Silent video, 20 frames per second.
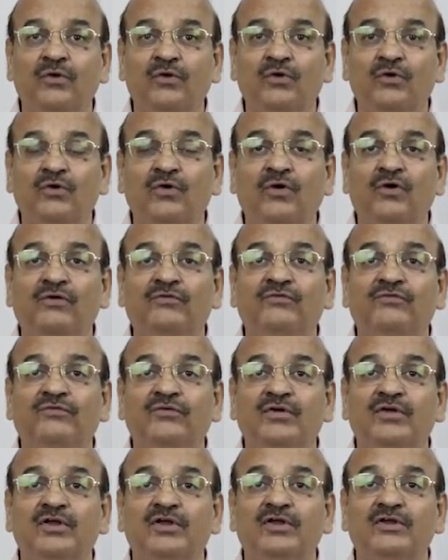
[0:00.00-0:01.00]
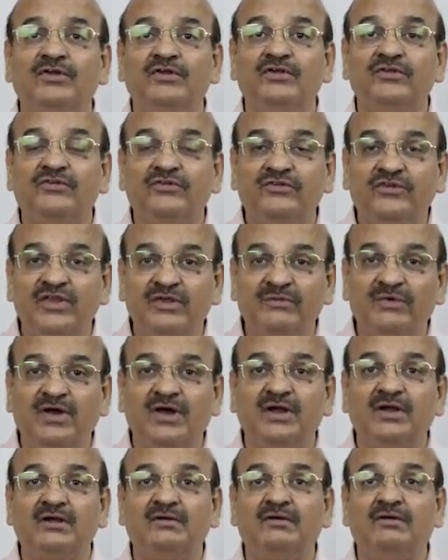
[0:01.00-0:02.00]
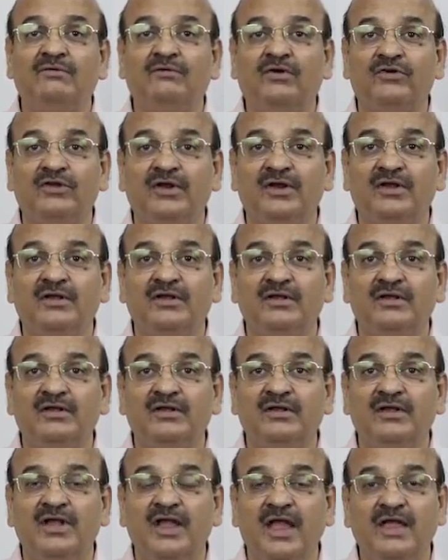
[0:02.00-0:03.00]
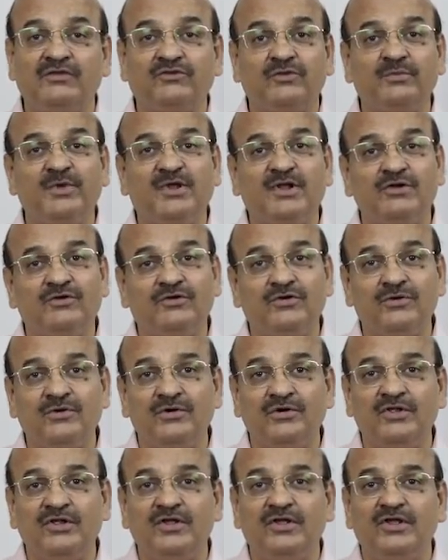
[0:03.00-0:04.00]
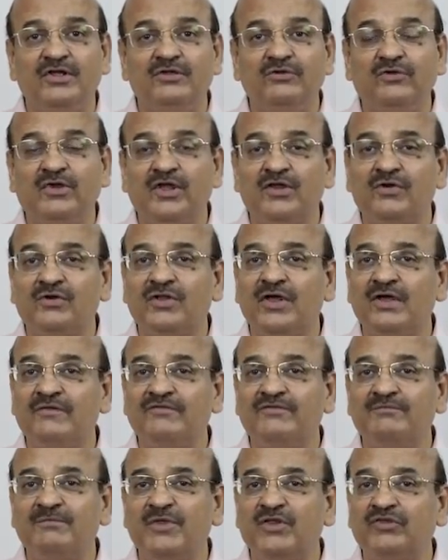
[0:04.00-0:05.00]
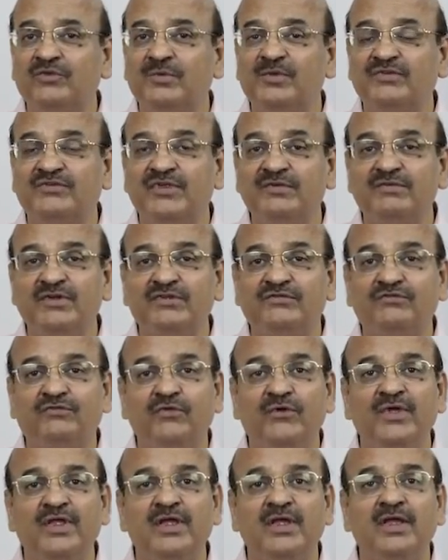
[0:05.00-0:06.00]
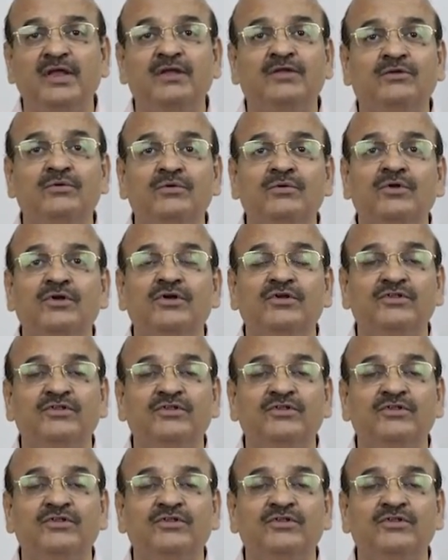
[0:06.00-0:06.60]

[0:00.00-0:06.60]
flow of sewer water has to be controlled. You cannot have municipal sewage flowing into